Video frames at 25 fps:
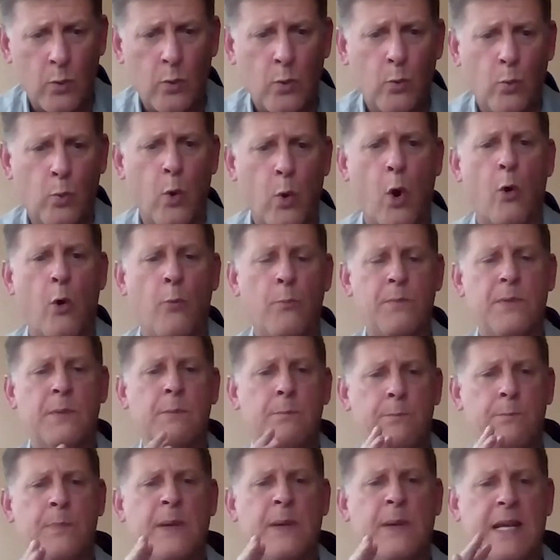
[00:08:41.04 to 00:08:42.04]
won't
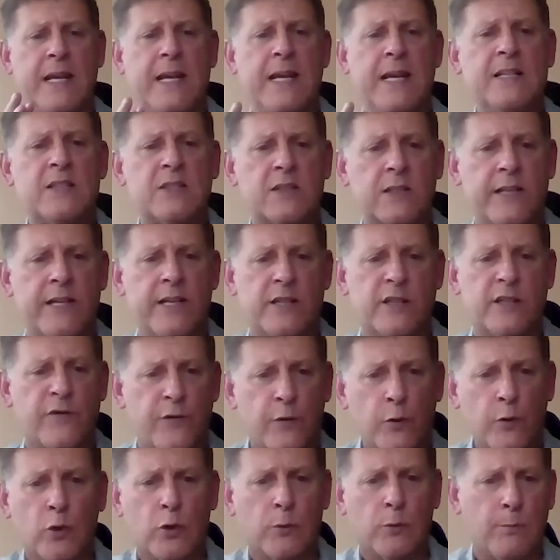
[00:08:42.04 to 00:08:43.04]
be easily as
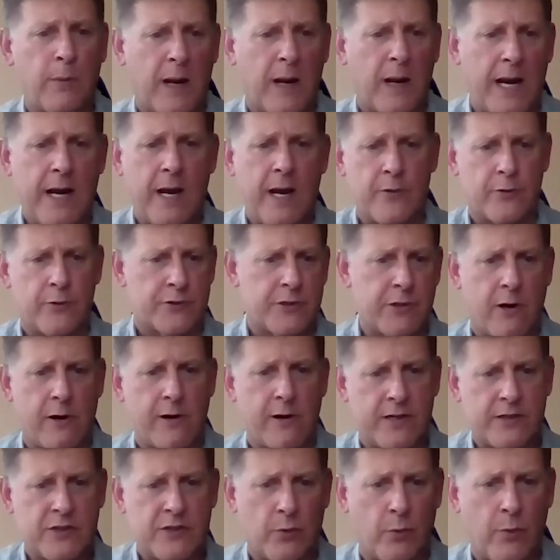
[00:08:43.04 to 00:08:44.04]
fooled by other
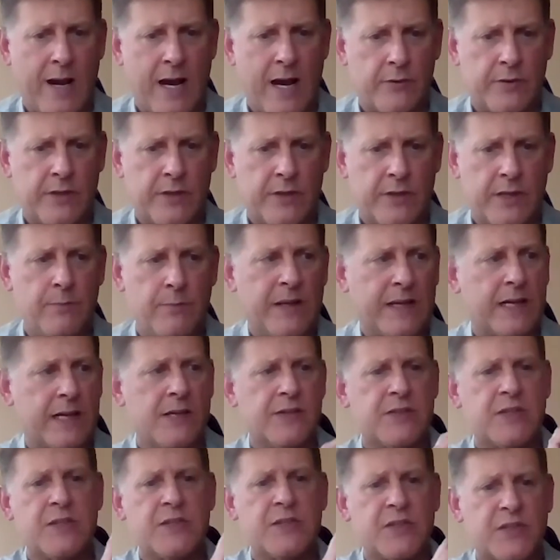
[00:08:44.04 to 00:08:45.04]
targets around it
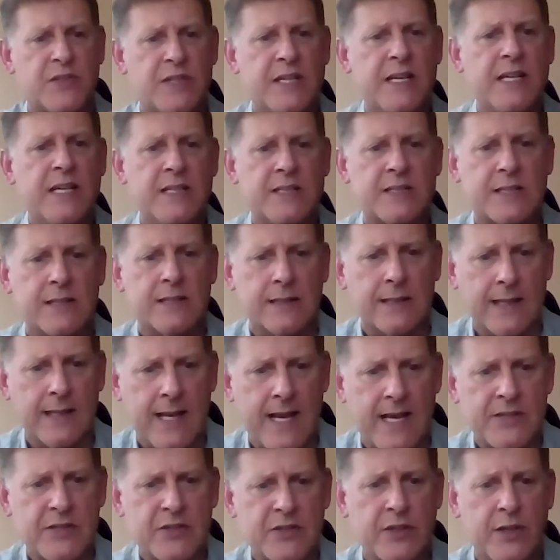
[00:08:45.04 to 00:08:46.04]
because it sees
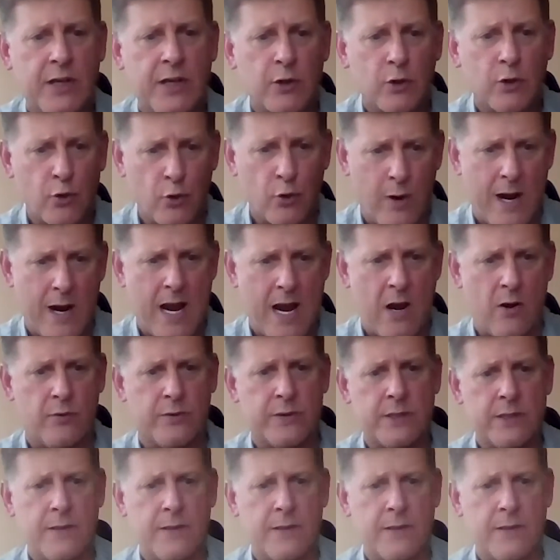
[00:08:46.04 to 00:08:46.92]
less ground.